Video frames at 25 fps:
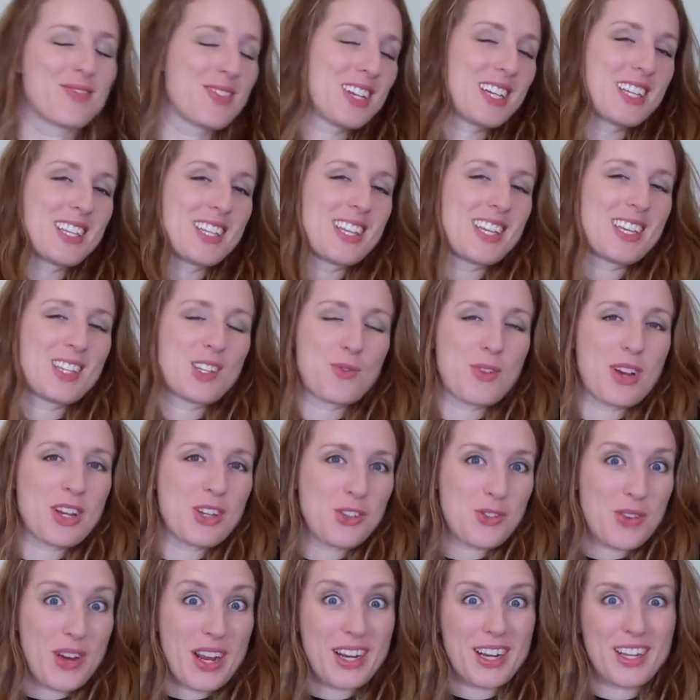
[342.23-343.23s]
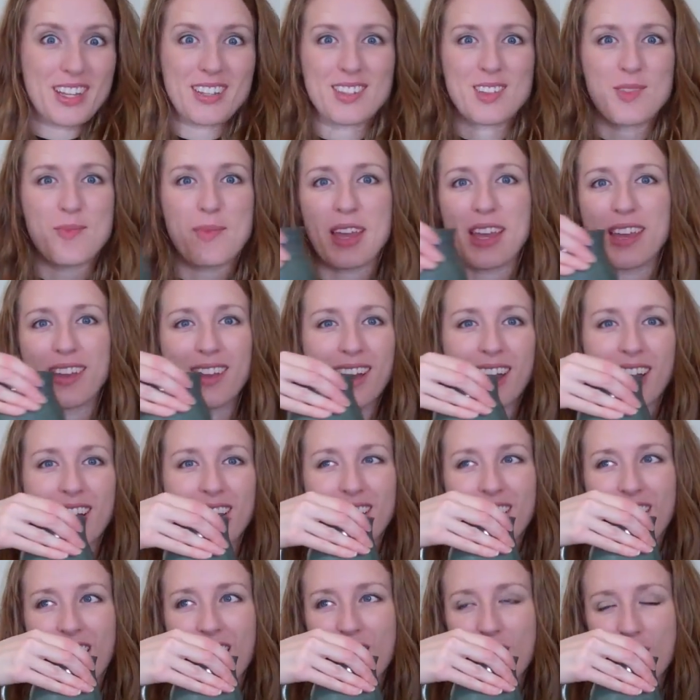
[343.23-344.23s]
It's frustrating to me.
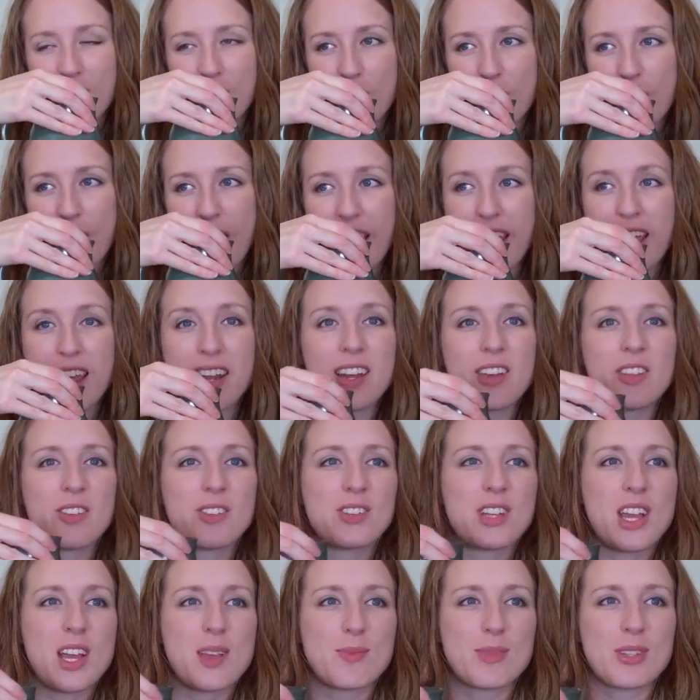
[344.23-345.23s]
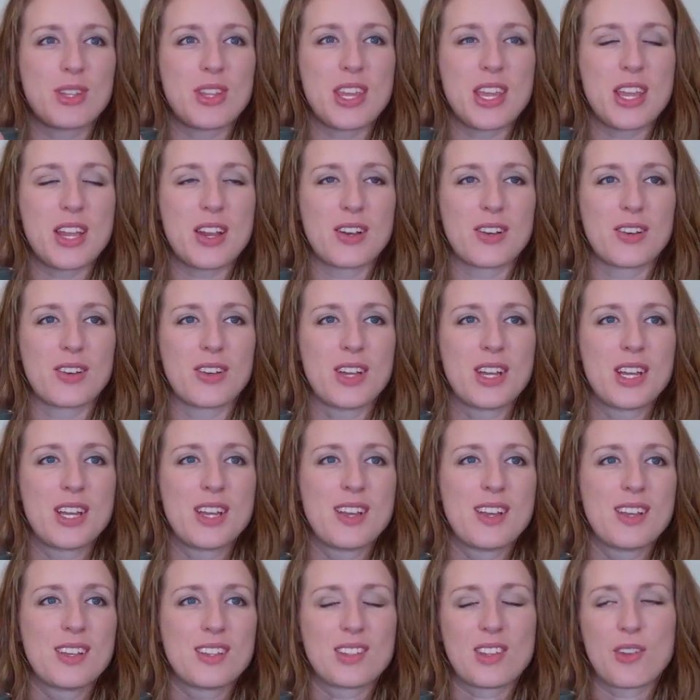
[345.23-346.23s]
I don't know why. And other times of the year,
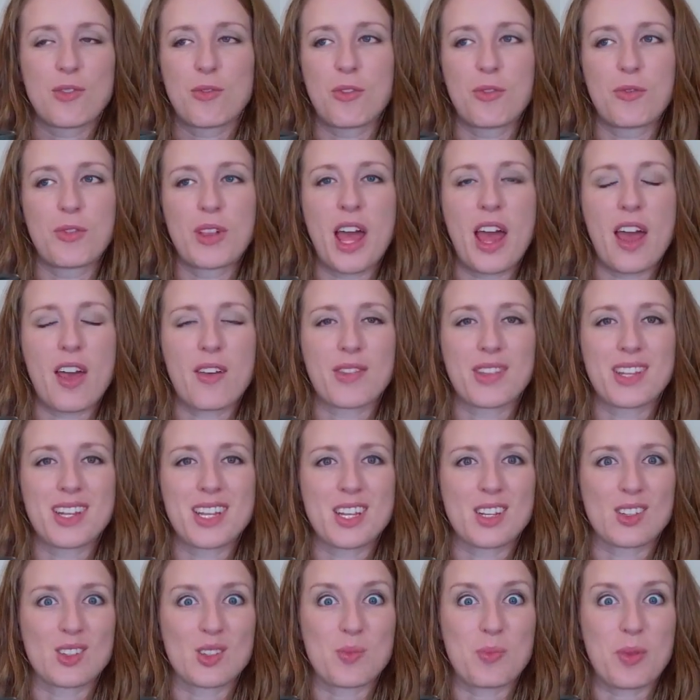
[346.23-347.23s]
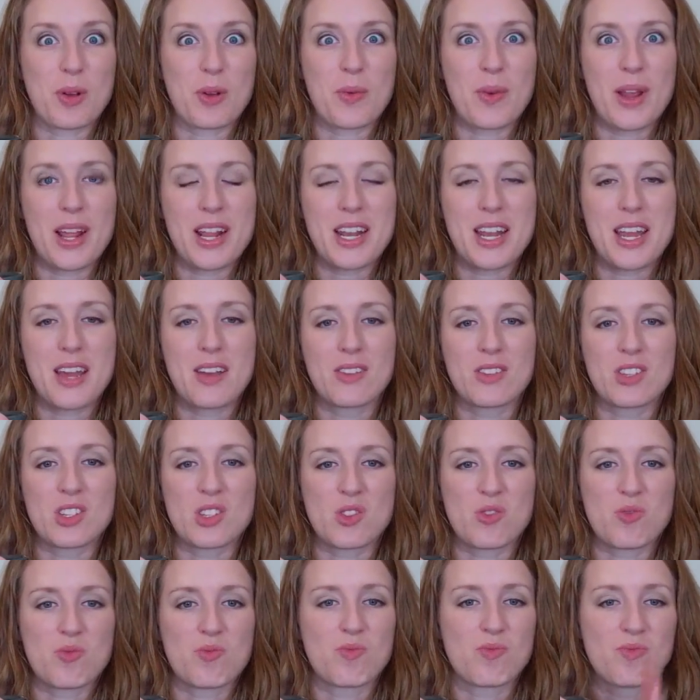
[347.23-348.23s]
stuff will fly off the needles, but right now,
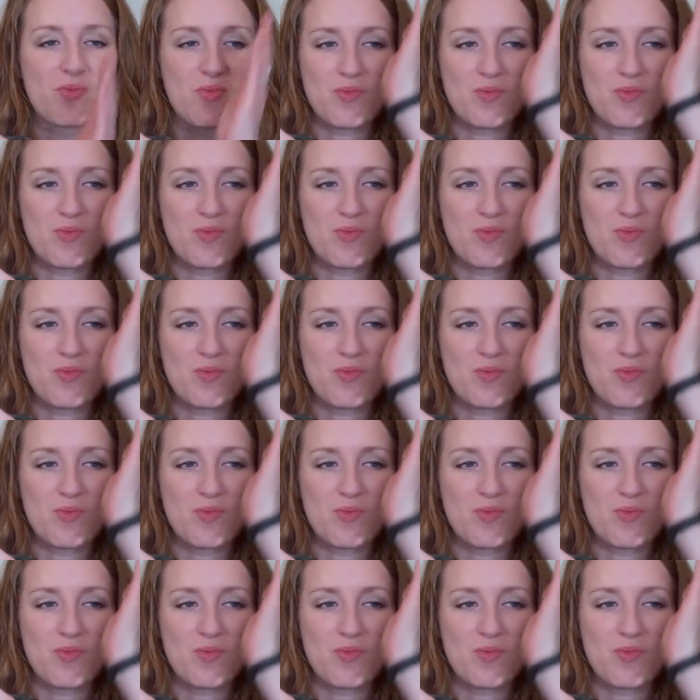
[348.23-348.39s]
just...